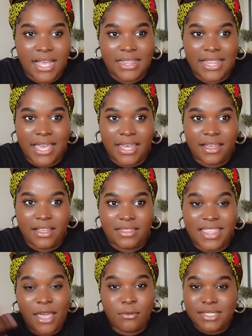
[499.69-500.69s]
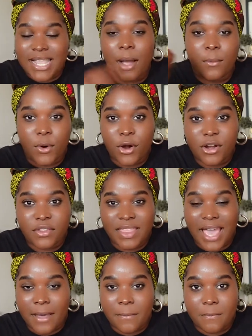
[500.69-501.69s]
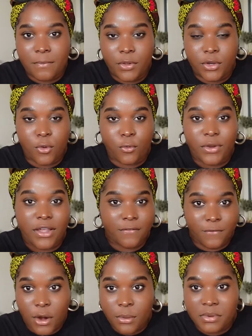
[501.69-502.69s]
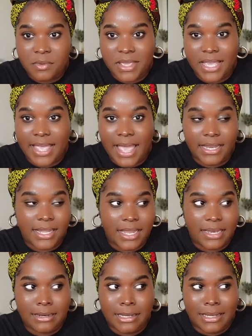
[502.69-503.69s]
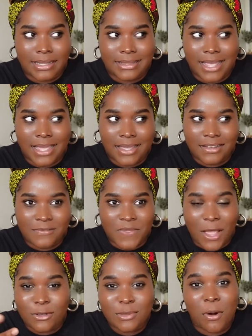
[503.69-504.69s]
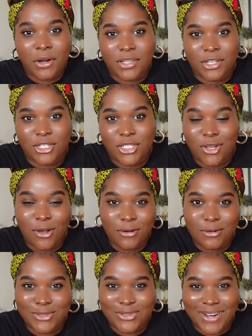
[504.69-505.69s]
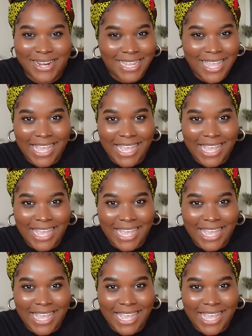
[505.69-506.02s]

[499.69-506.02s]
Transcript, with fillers: like it was that word that you know reaffirmed me again and like I was part of their shows, right?